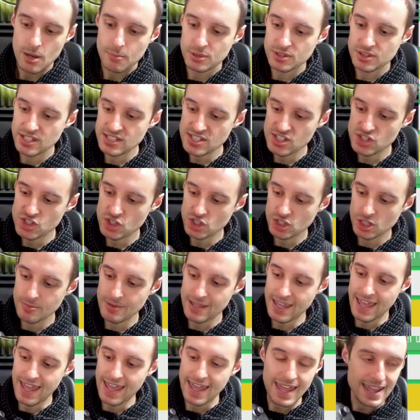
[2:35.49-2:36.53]
But this is just going
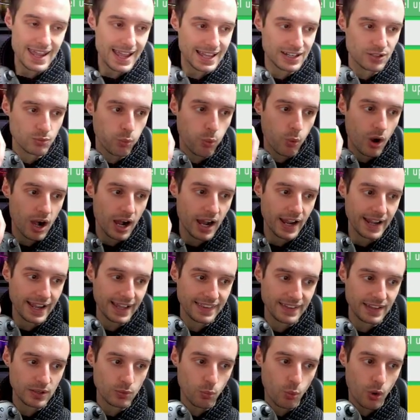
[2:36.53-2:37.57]
to be A
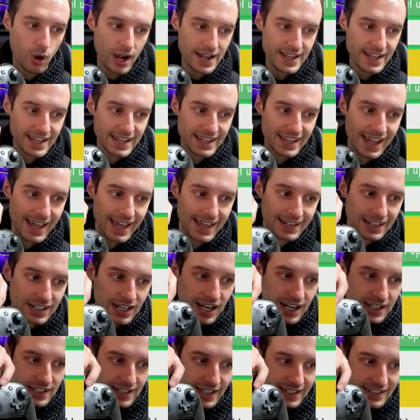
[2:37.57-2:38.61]
and then Y again,
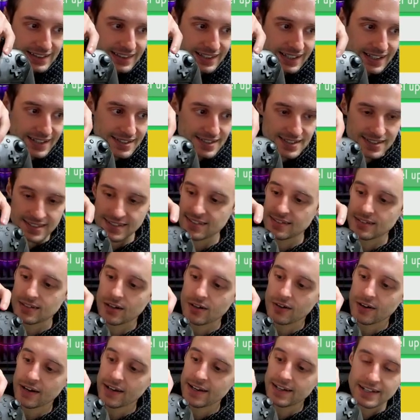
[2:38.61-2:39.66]
kind of like this.
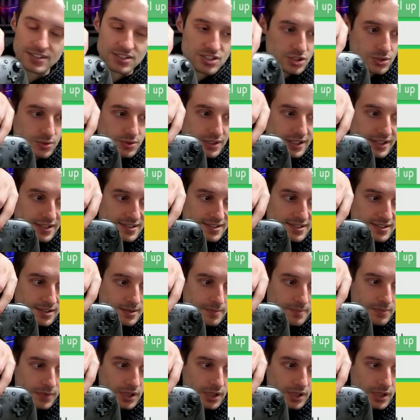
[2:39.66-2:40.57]
All right, let's do this.